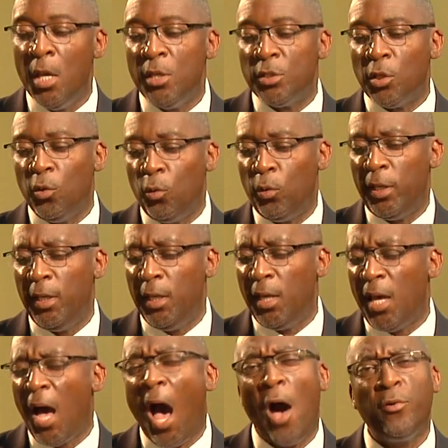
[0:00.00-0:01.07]
So
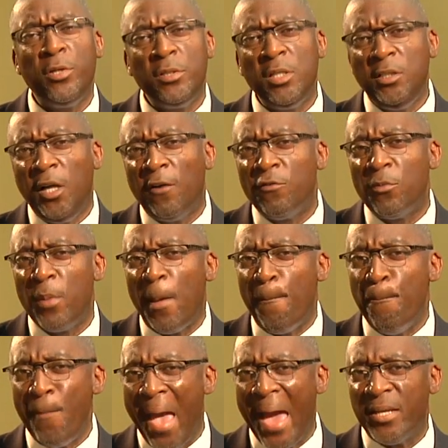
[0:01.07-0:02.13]
how does the government
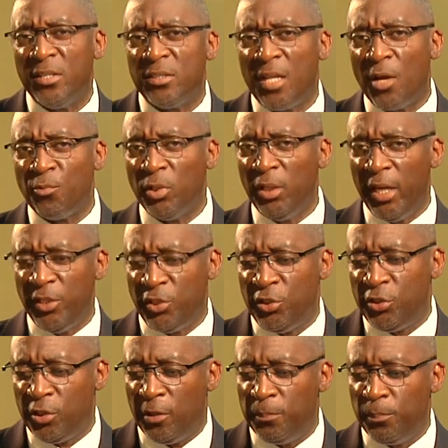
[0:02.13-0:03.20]
manage that
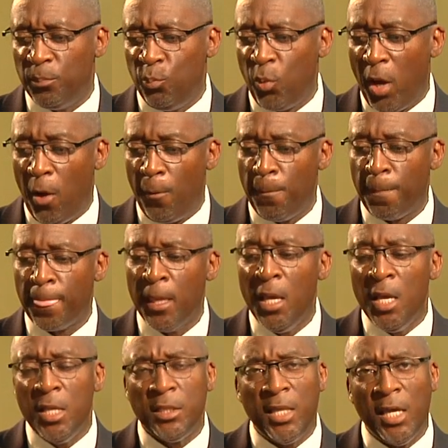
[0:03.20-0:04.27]
relationship? Well,
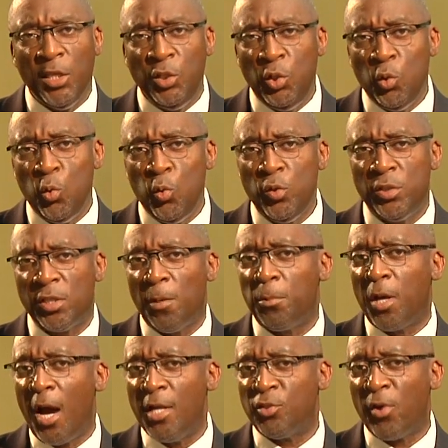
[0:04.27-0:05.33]
they use
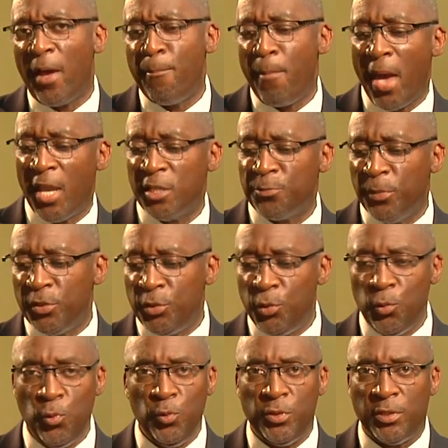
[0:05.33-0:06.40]
subcontract management
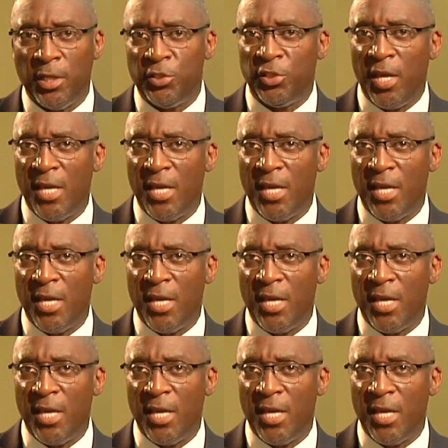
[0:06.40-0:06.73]
tools such